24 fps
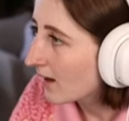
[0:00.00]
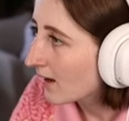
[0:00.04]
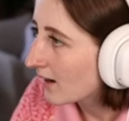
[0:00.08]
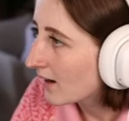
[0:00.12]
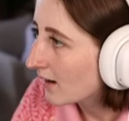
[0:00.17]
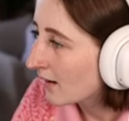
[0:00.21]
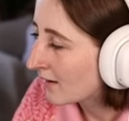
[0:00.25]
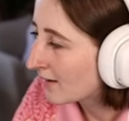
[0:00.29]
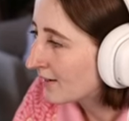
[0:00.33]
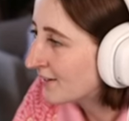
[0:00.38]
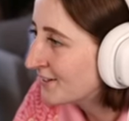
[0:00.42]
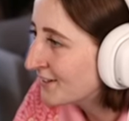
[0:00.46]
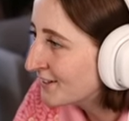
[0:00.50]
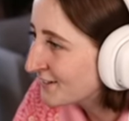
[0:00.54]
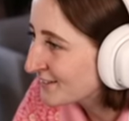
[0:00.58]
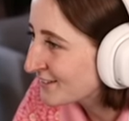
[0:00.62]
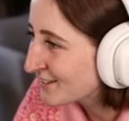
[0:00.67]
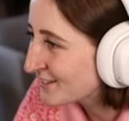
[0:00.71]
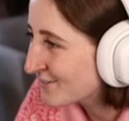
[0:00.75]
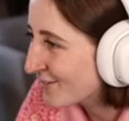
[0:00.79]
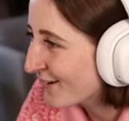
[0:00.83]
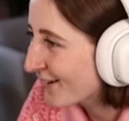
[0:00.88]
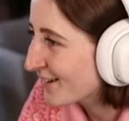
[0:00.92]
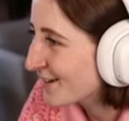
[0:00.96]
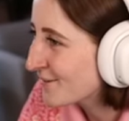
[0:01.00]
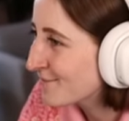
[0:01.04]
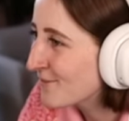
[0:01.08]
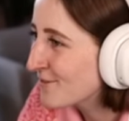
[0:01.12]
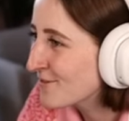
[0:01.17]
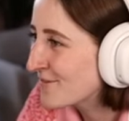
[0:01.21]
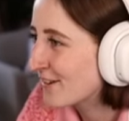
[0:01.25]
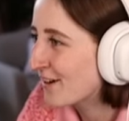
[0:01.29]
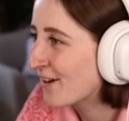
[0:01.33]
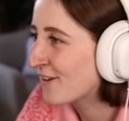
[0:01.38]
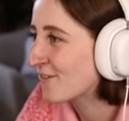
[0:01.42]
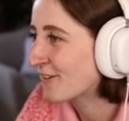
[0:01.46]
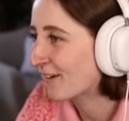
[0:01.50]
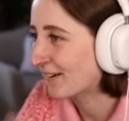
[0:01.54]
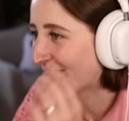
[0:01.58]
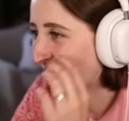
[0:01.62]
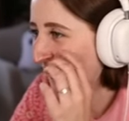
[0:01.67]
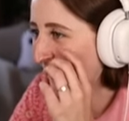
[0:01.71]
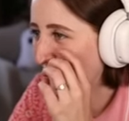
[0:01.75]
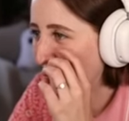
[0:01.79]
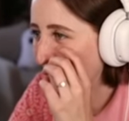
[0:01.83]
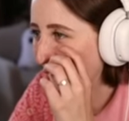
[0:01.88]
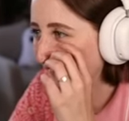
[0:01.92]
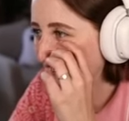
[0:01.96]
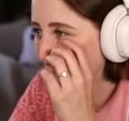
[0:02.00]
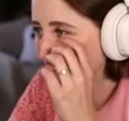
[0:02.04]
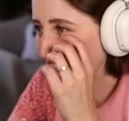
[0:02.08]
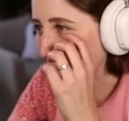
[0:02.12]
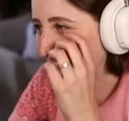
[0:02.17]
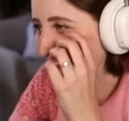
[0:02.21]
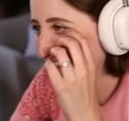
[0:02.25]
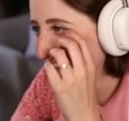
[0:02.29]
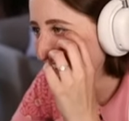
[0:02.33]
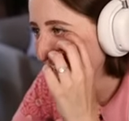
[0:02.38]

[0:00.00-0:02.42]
I was trying to move it over and I closed it.